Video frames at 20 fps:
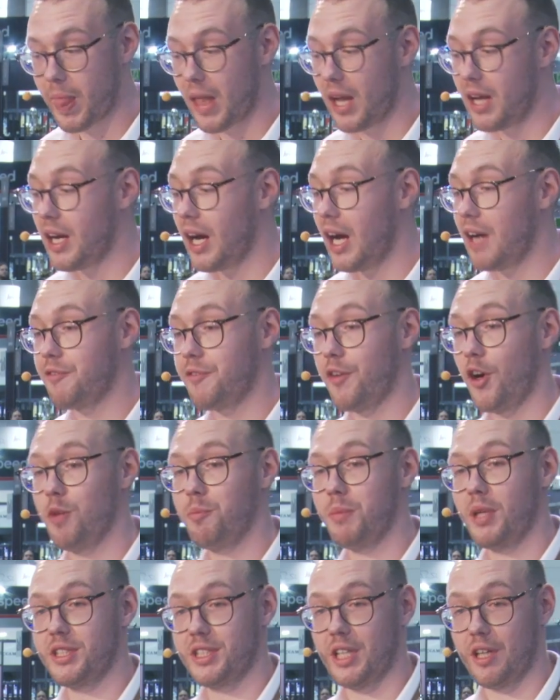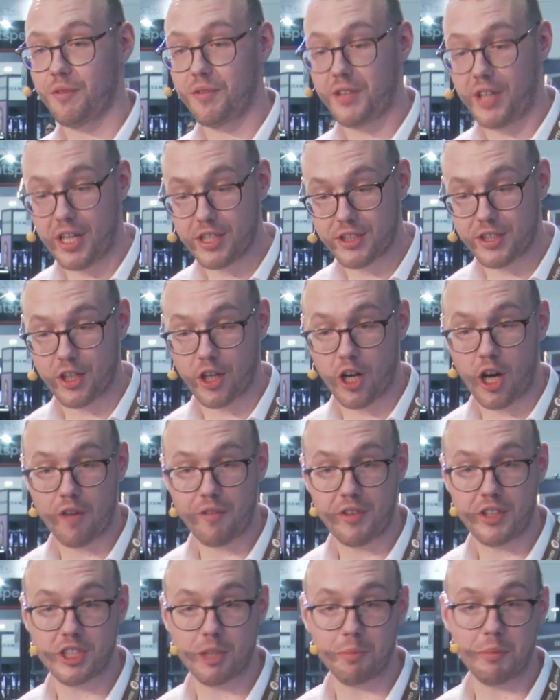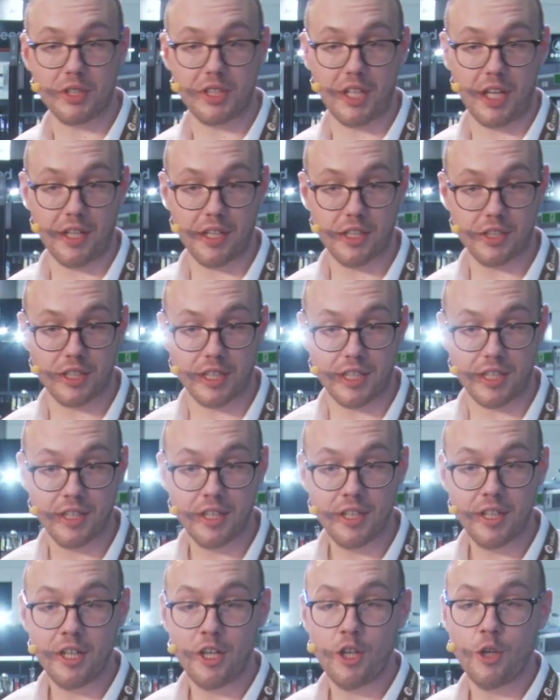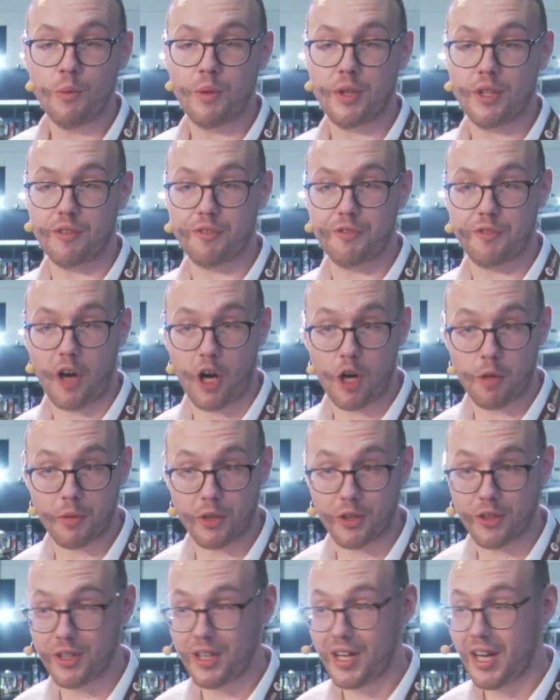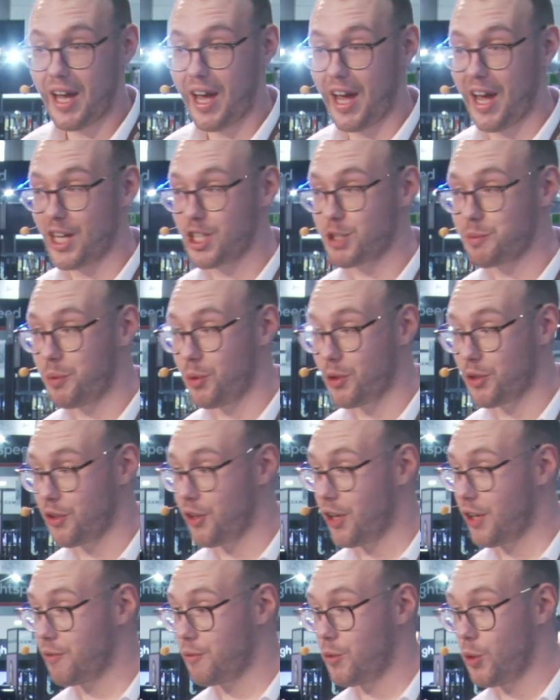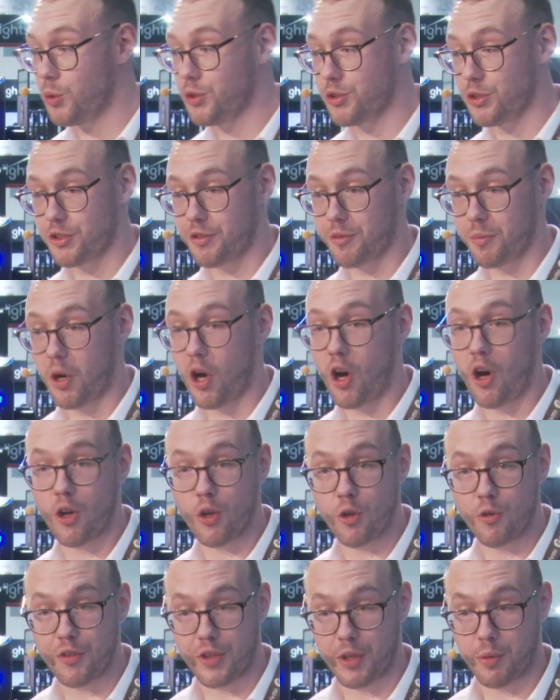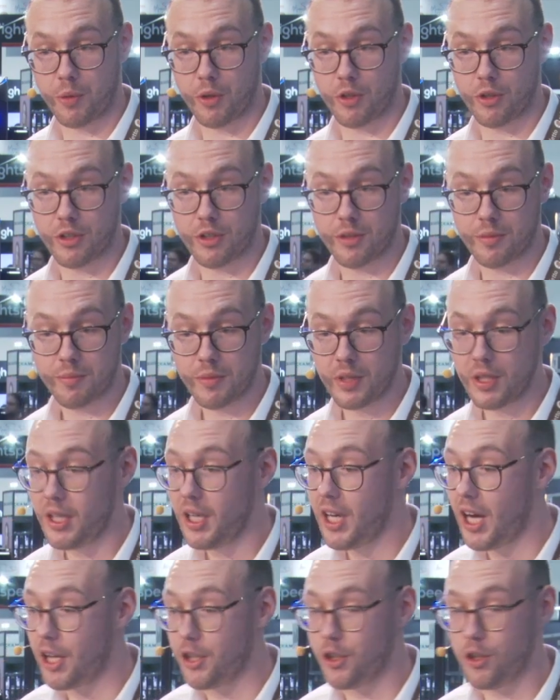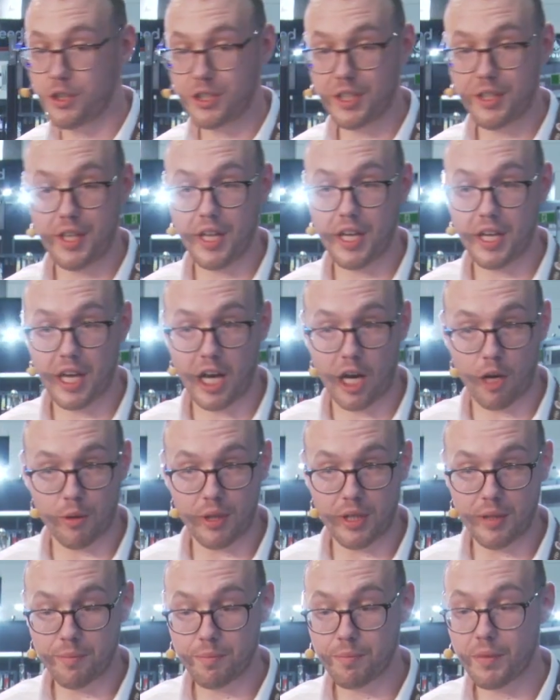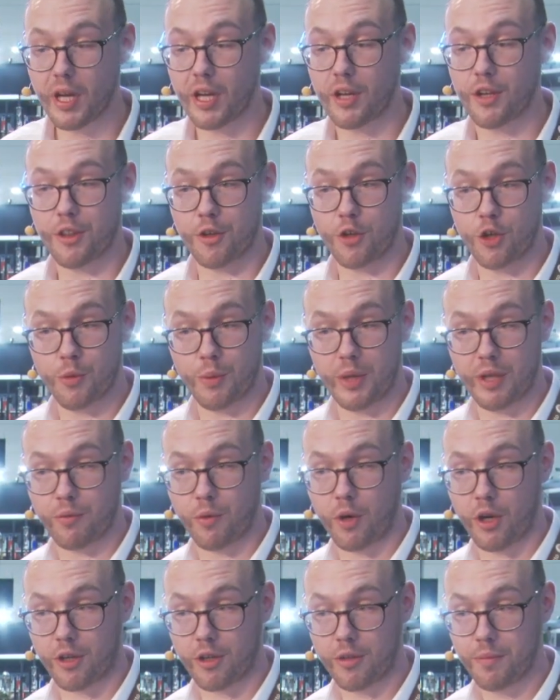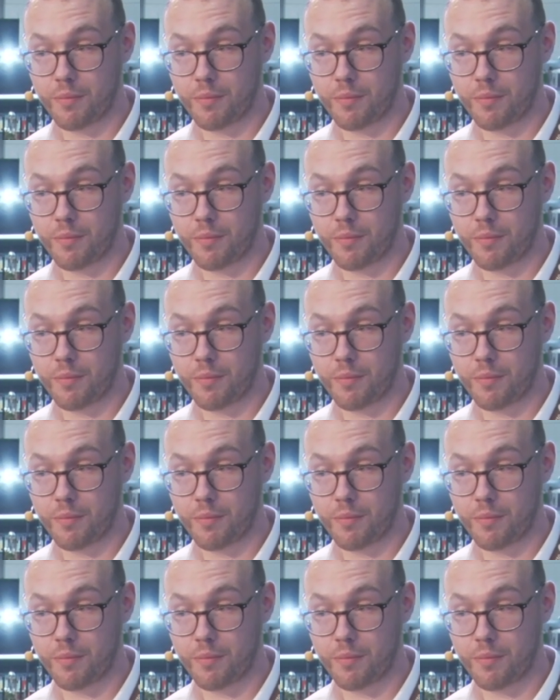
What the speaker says: I found myself tasting coffee simultaneously with a farmer, exporter and roasters from all over the world. And using the Ikawa and third wave water,